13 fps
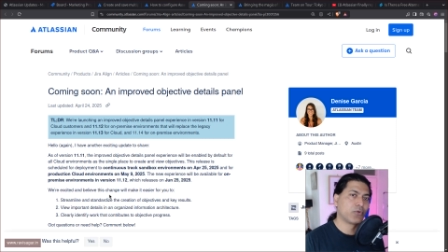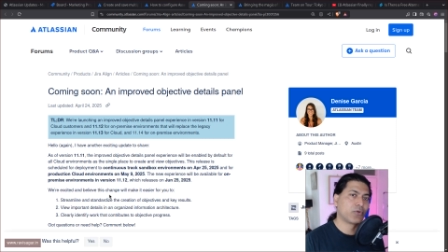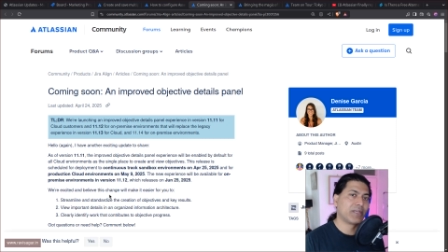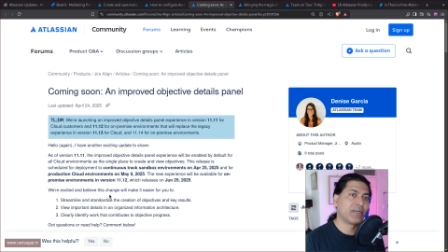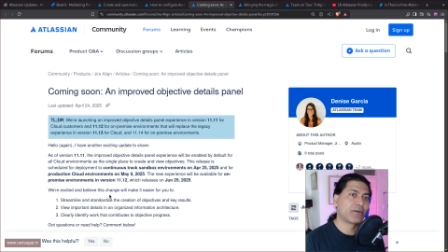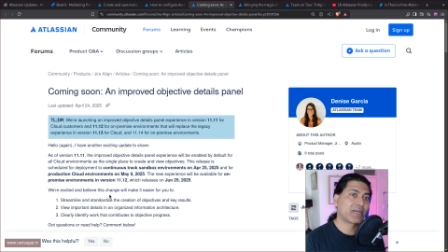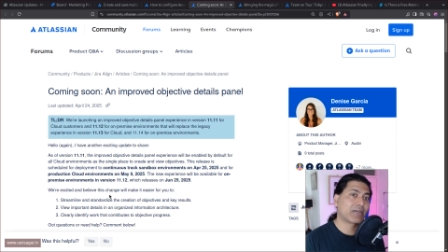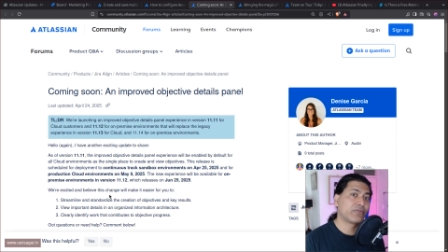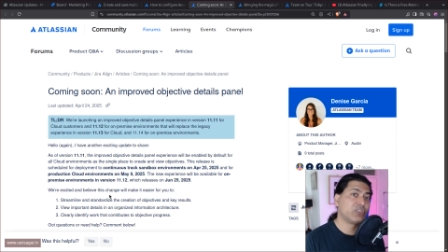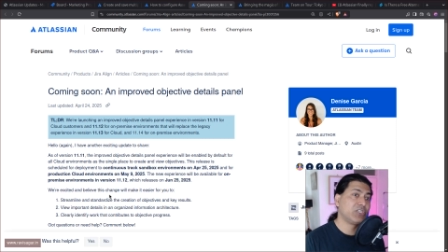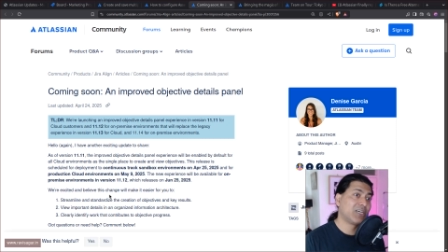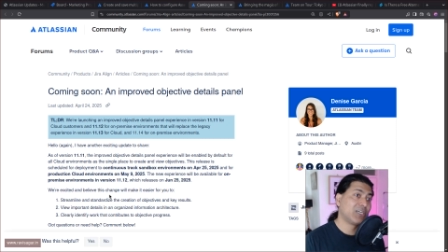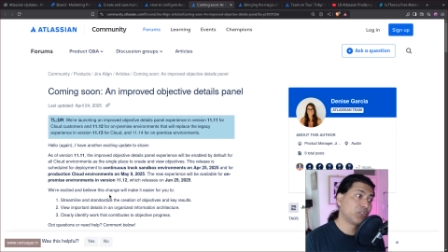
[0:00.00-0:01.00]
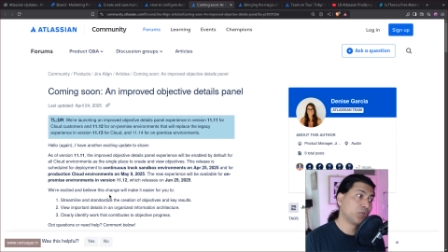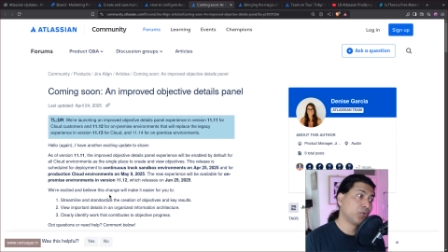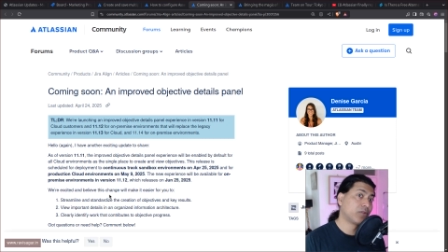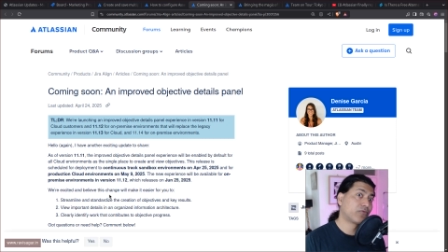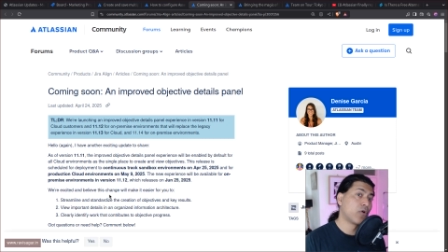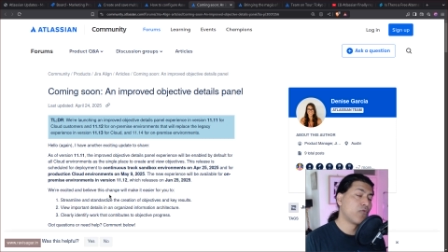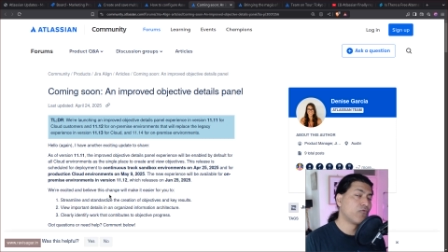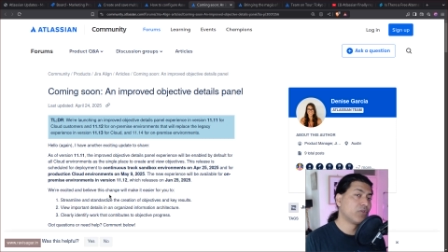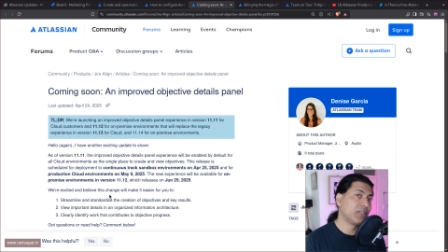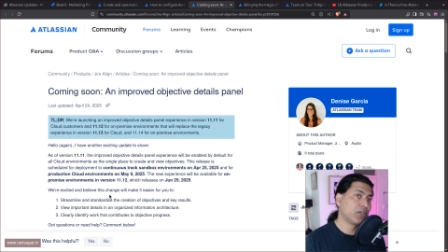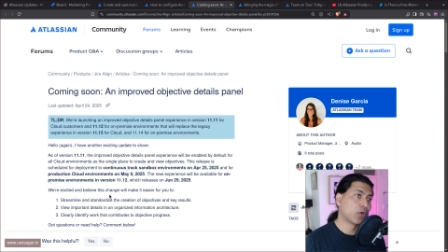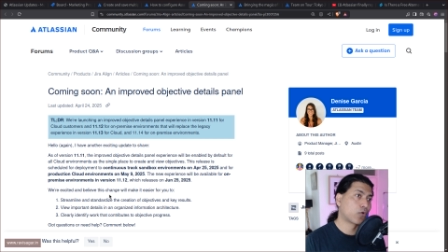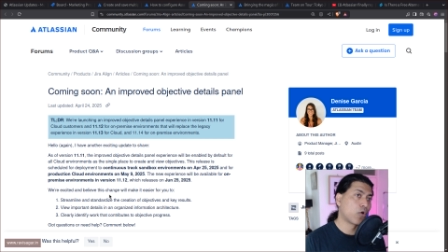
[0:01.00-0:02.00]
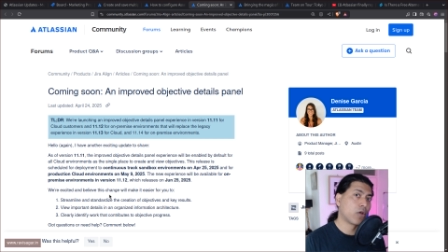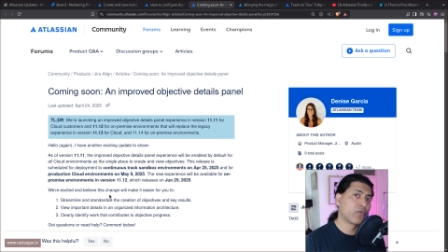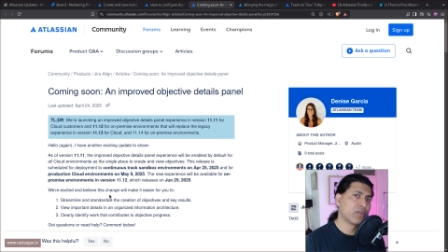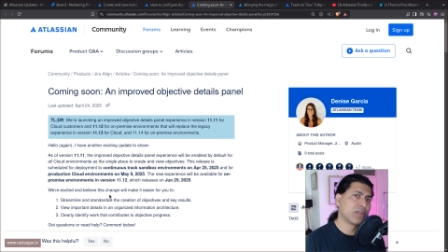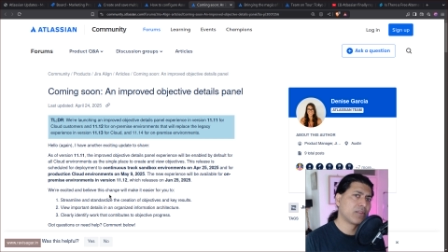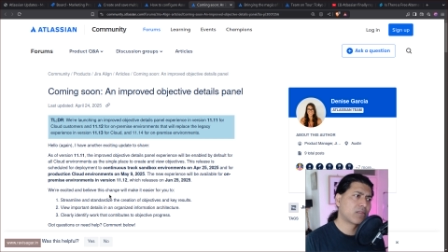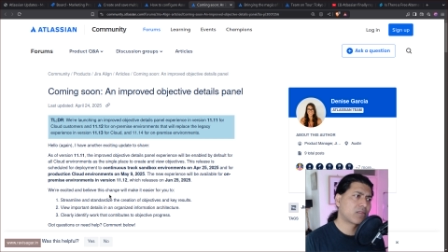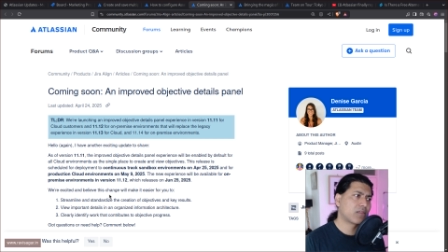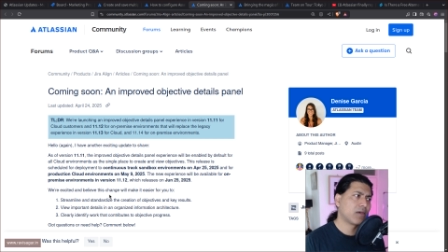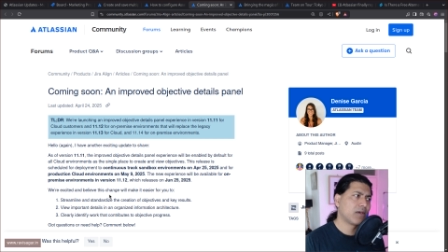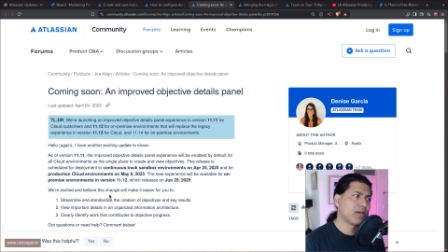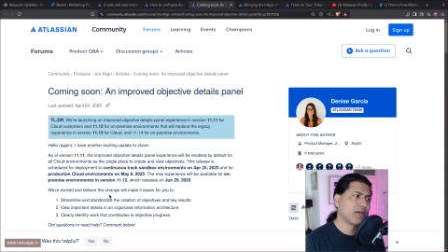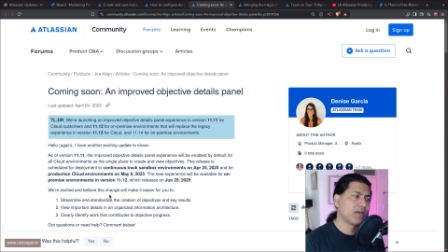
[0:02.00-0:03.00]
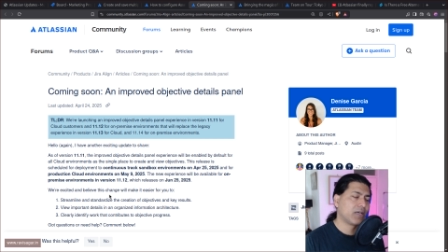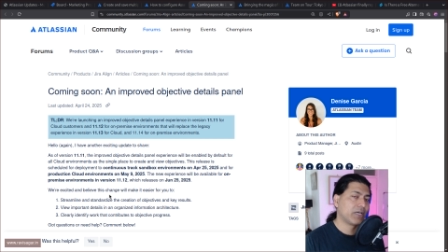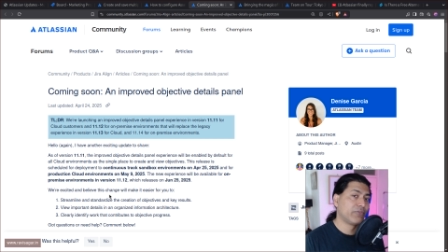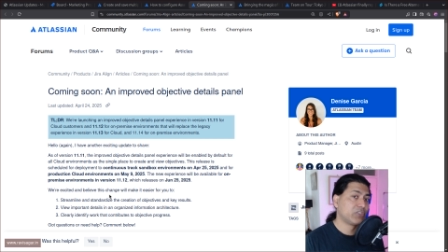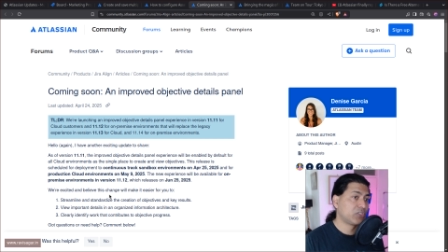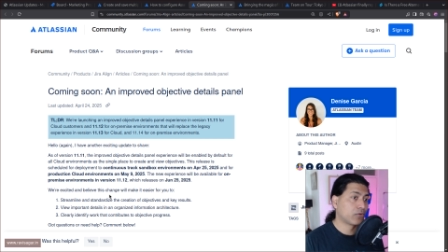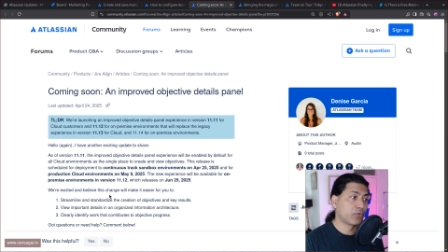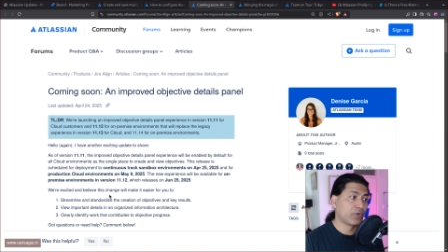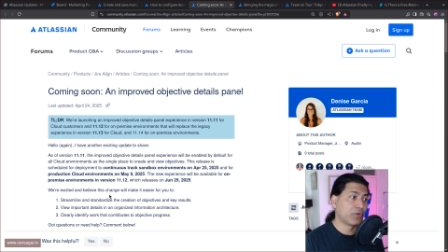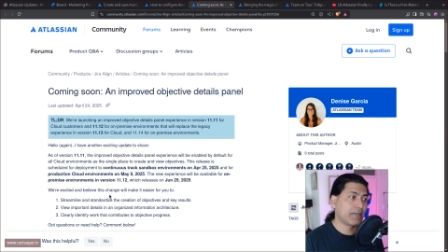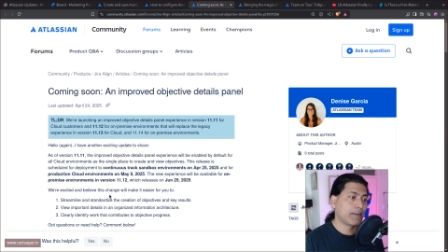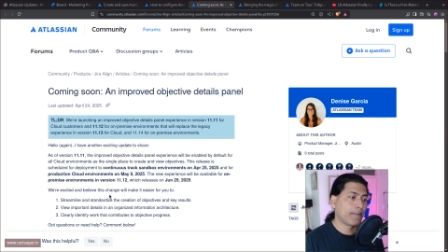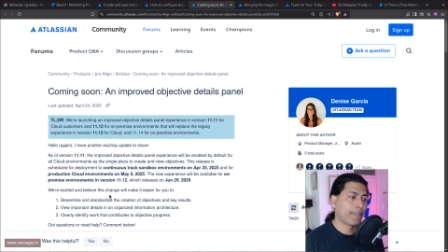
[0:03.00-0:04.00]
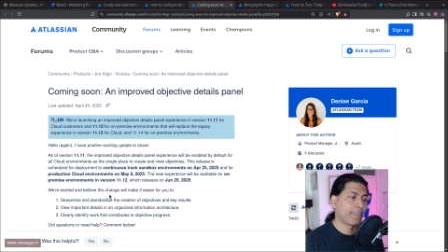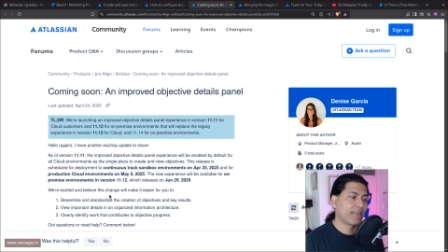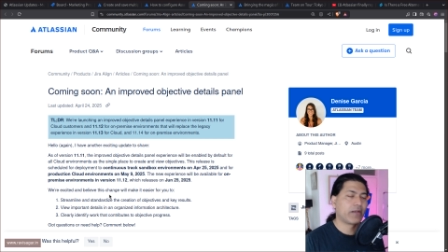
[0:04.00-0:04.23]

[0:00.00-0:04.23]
You can interact with Jira issues from within your Confluence, which is great.